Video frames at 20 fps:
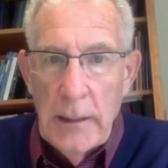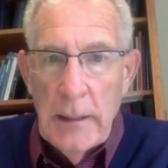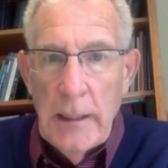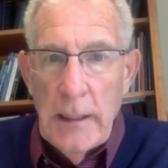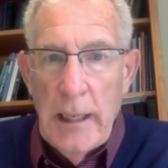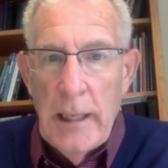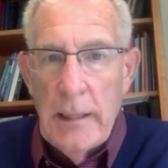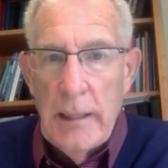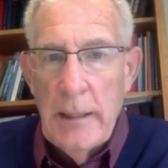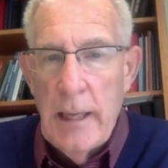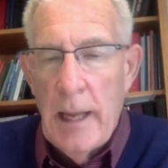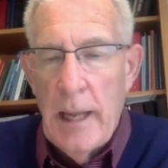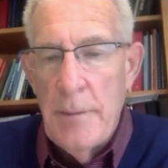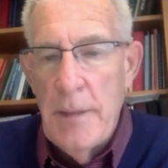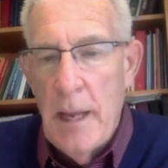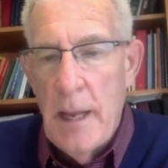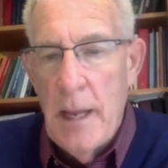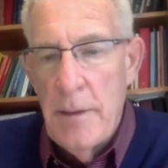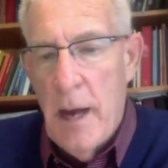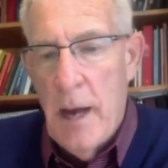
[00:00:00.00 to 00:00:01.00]

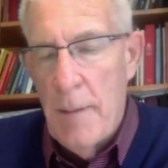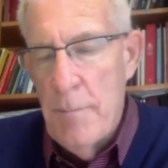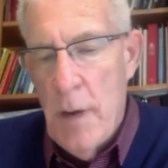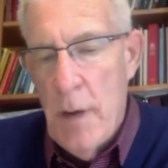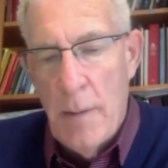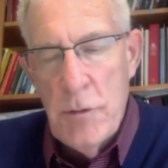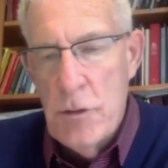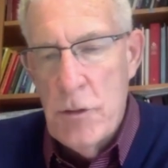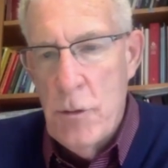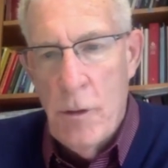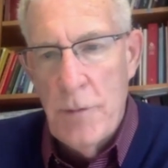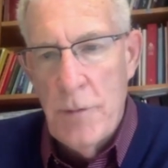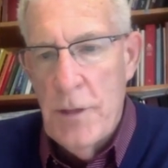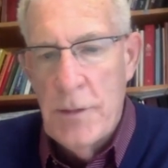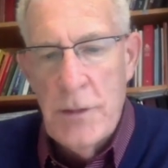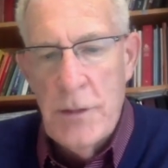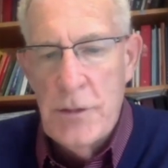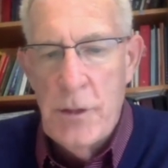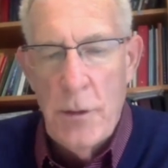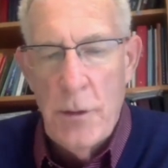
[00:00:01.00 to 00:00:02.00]
And then I'm sure
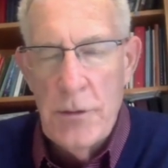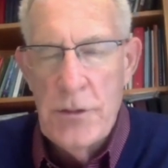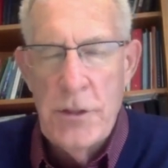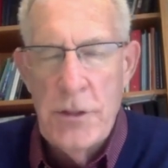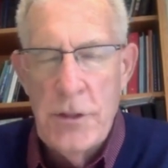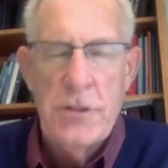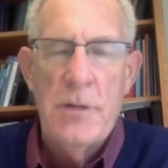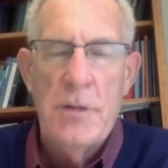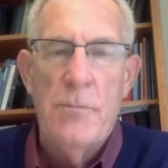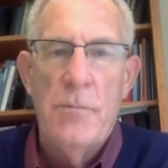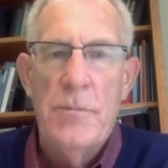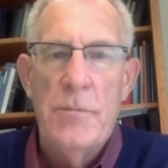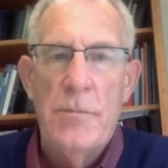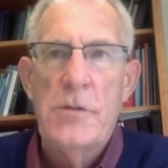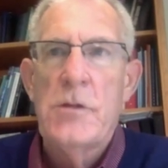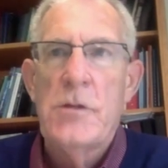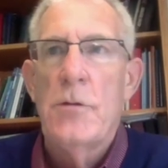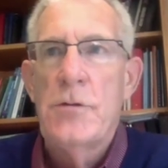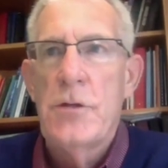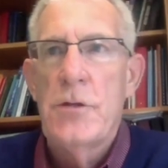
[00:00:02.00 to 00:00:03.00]
that this
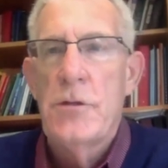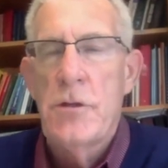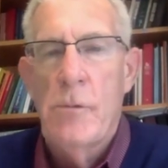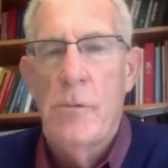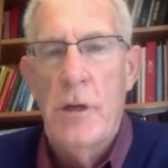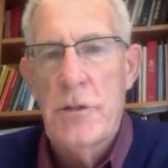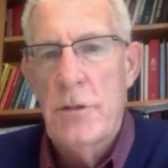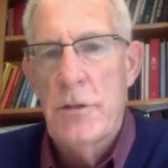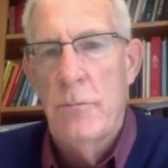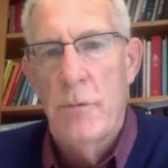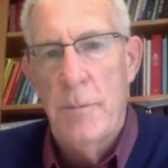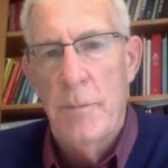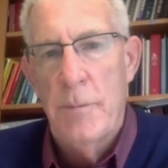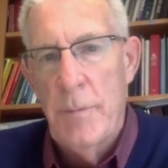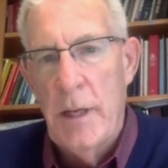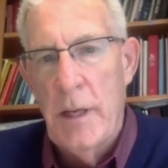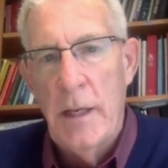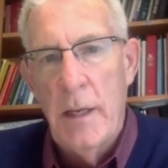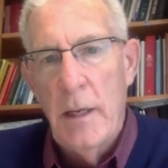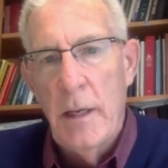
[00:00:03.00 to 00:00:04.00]
whole situation would
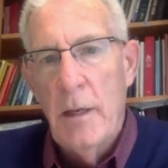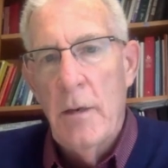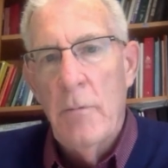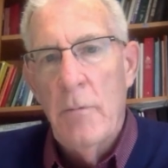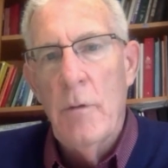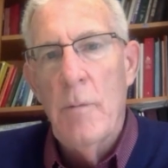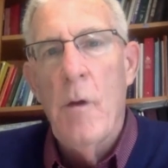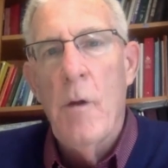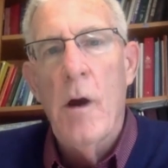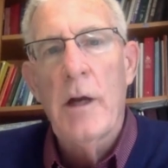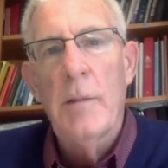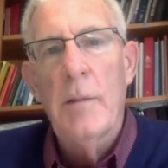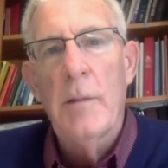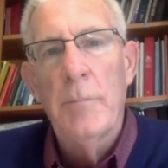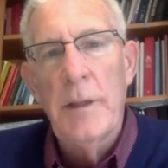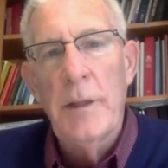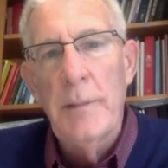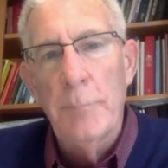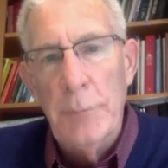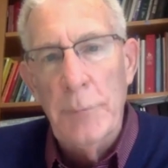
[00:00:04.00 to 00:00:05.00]
be
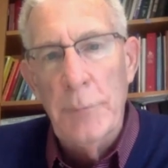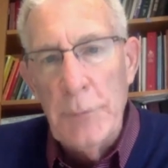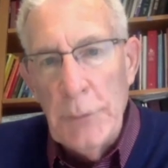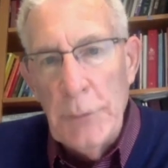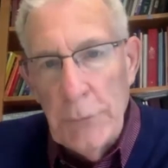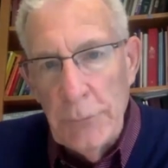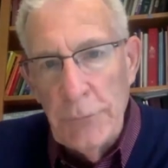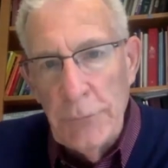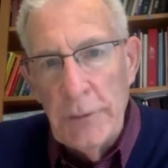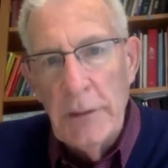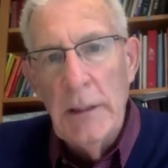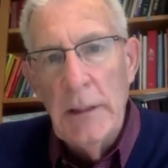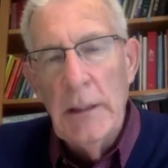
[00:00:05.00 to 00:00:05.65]
remarkably improved.